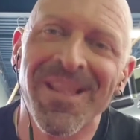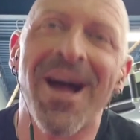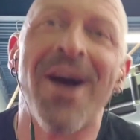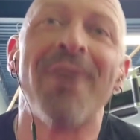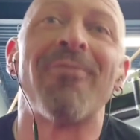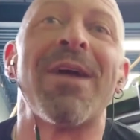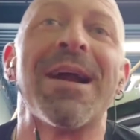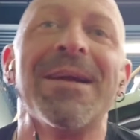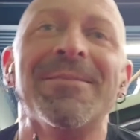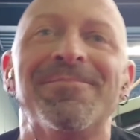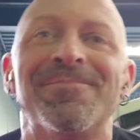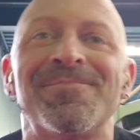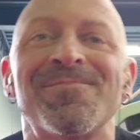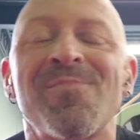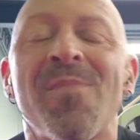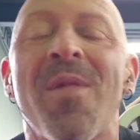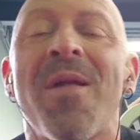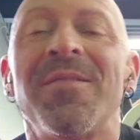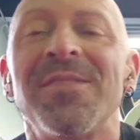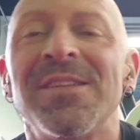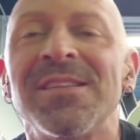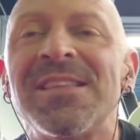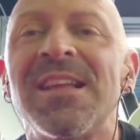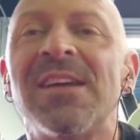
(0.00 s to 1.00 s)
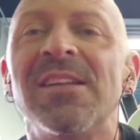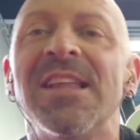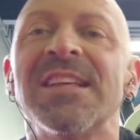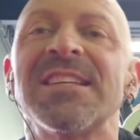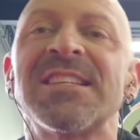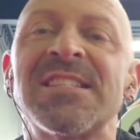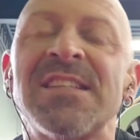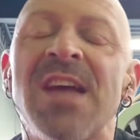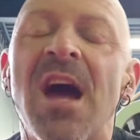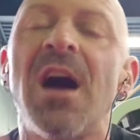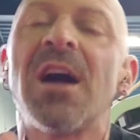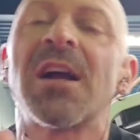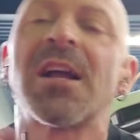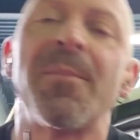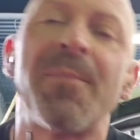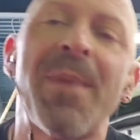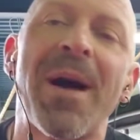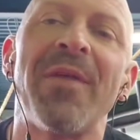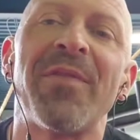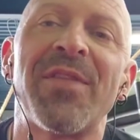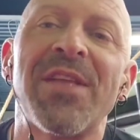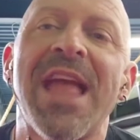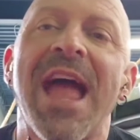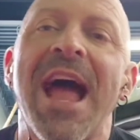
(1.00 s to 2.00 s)
All right. Now let's talk
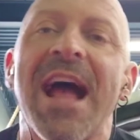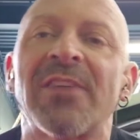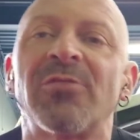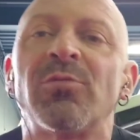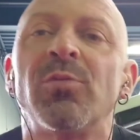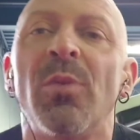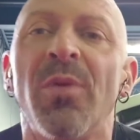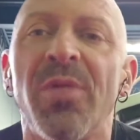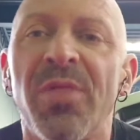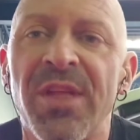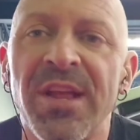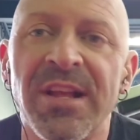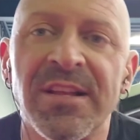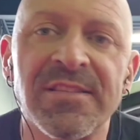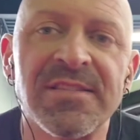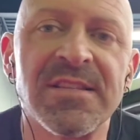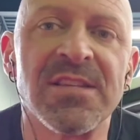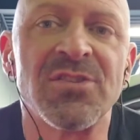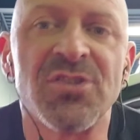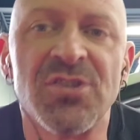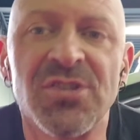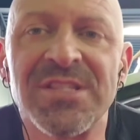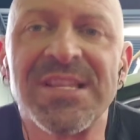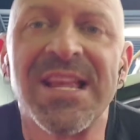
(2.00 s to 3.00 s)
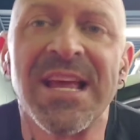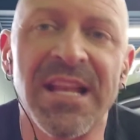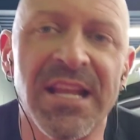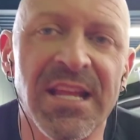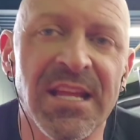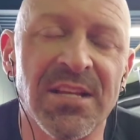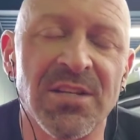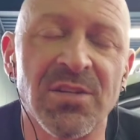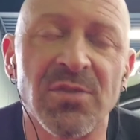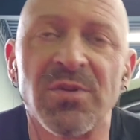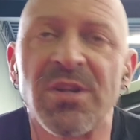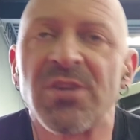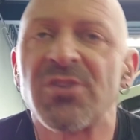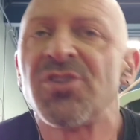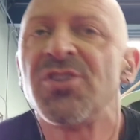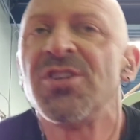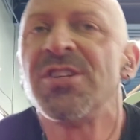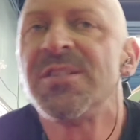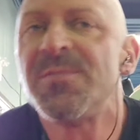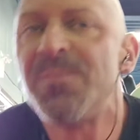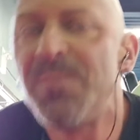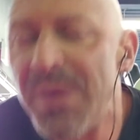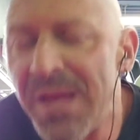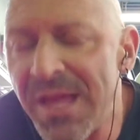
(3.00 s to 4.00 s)
about the actual things that she's getting into. Now
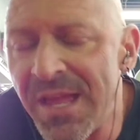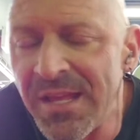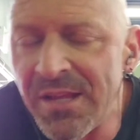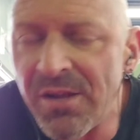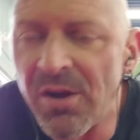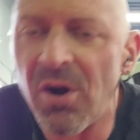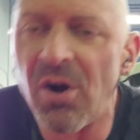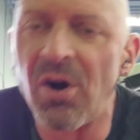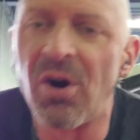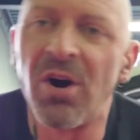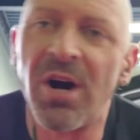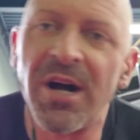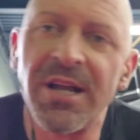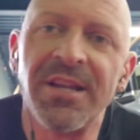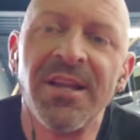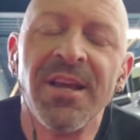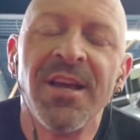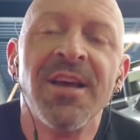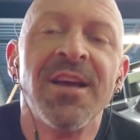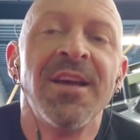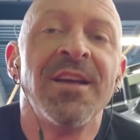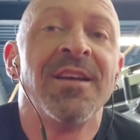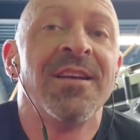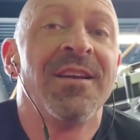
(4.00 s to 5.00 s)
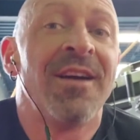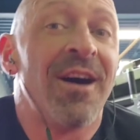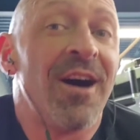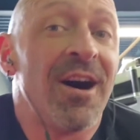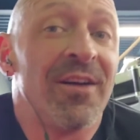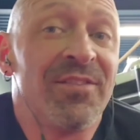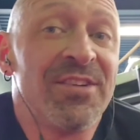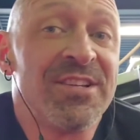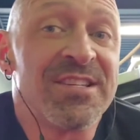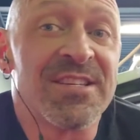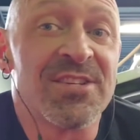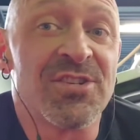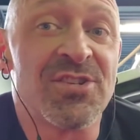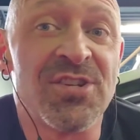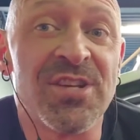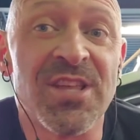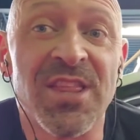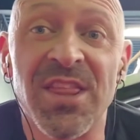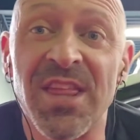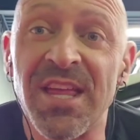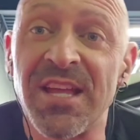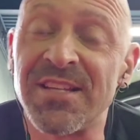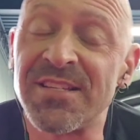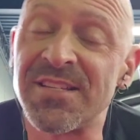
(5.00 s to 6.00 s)
she's big on, obviously she
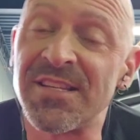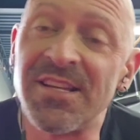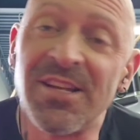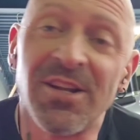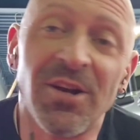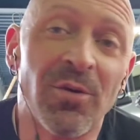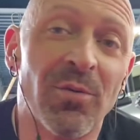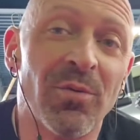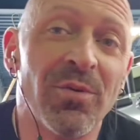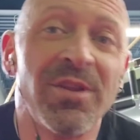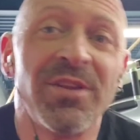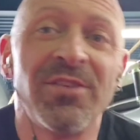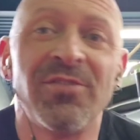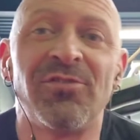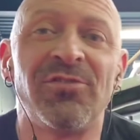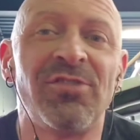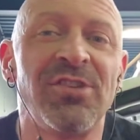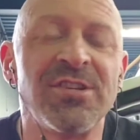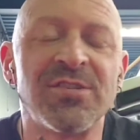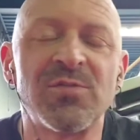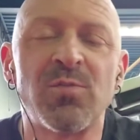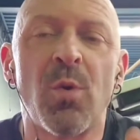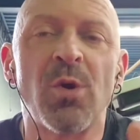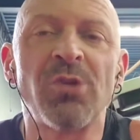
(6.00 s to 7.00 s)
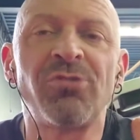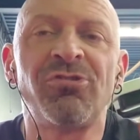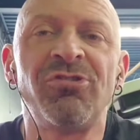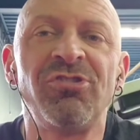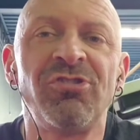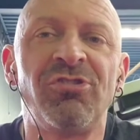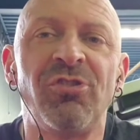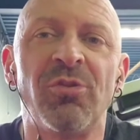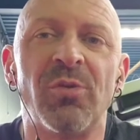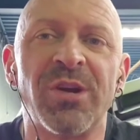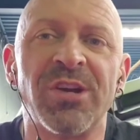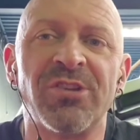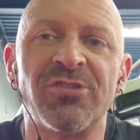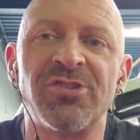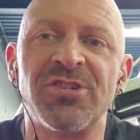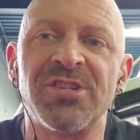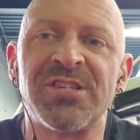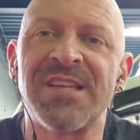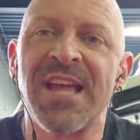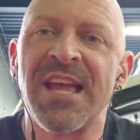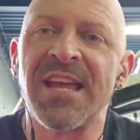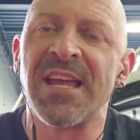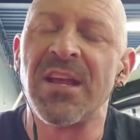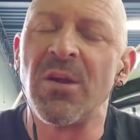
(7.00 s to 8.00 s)
thinks that, you know, she's, what she's doing is
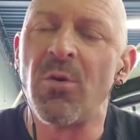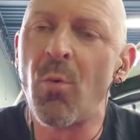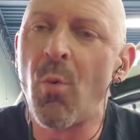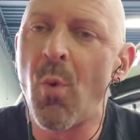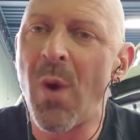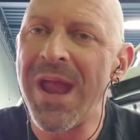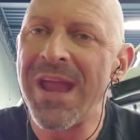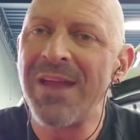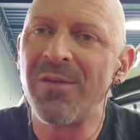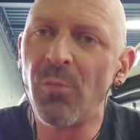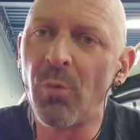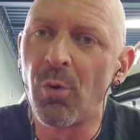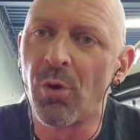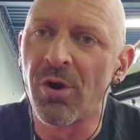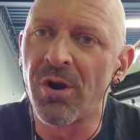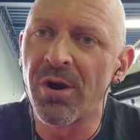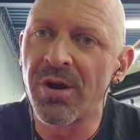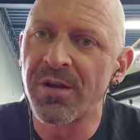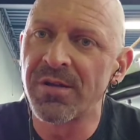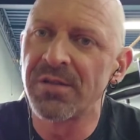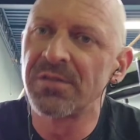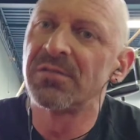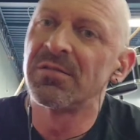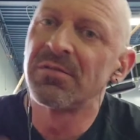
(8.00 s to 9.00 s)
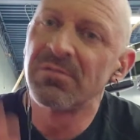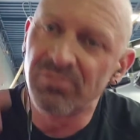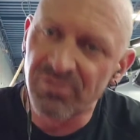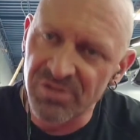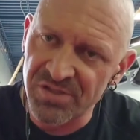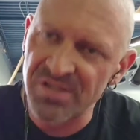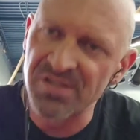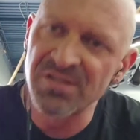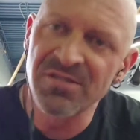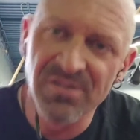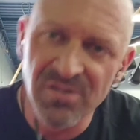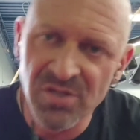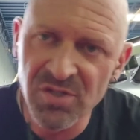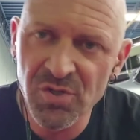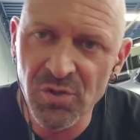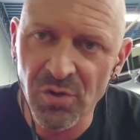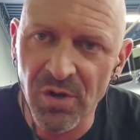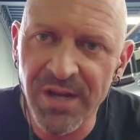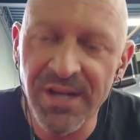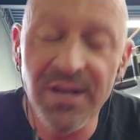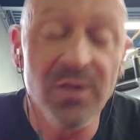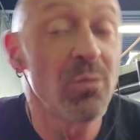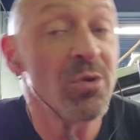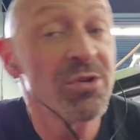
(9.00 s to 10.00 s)
she's taking weight work, resistance
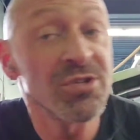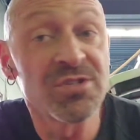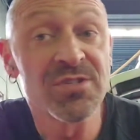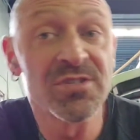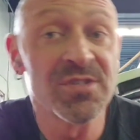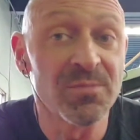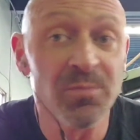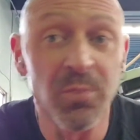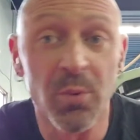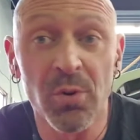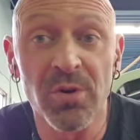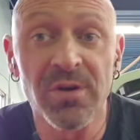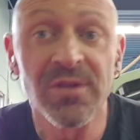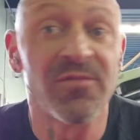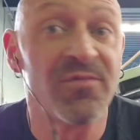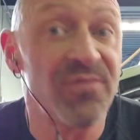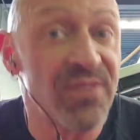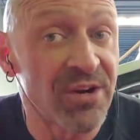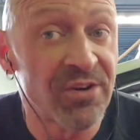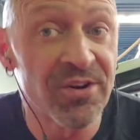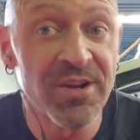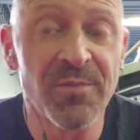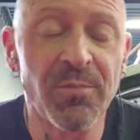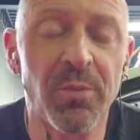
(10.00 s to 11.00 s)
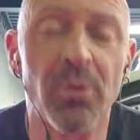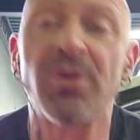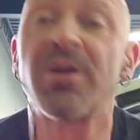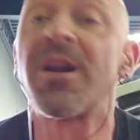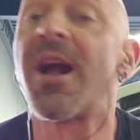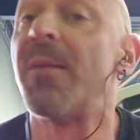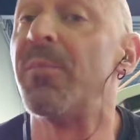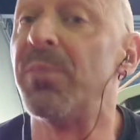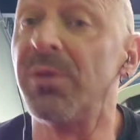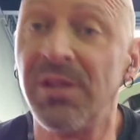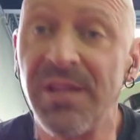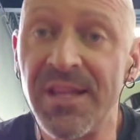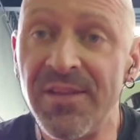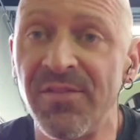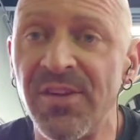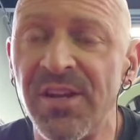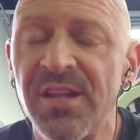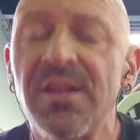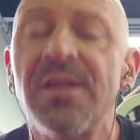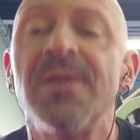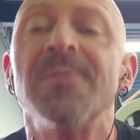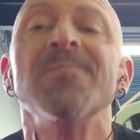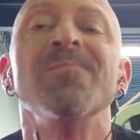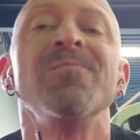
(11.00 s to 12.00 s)
training, which is important, very important. I believe in
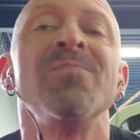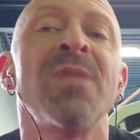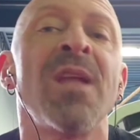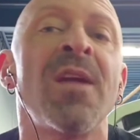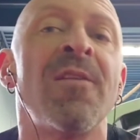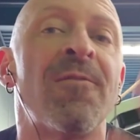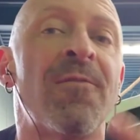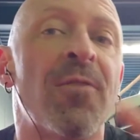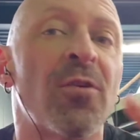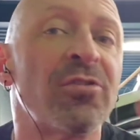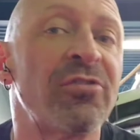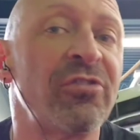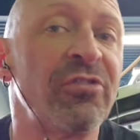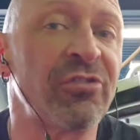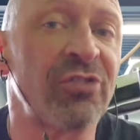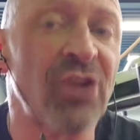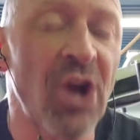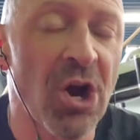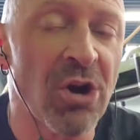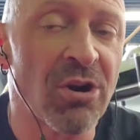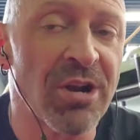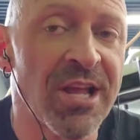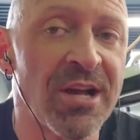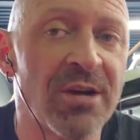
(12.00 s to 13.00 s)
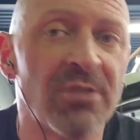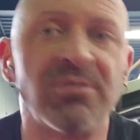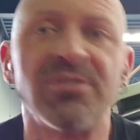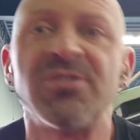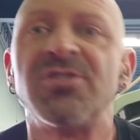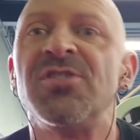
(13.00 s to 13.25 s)
it, versus cardio.